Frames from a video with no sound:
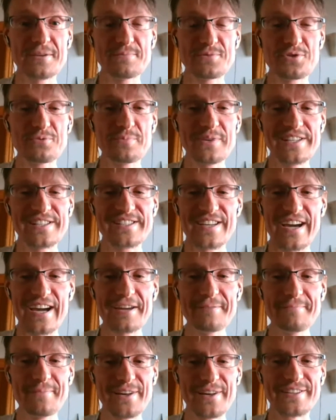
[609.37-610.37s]
seems to be
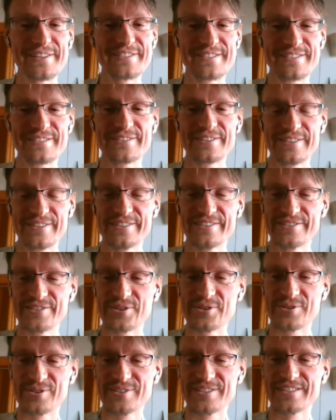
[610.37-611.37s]
timeless,
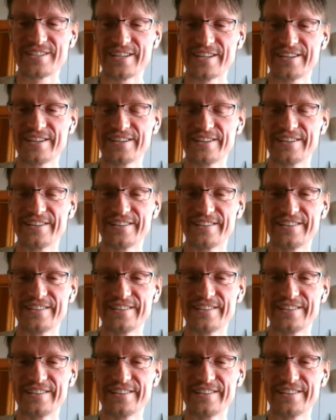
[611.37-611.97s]
so to say.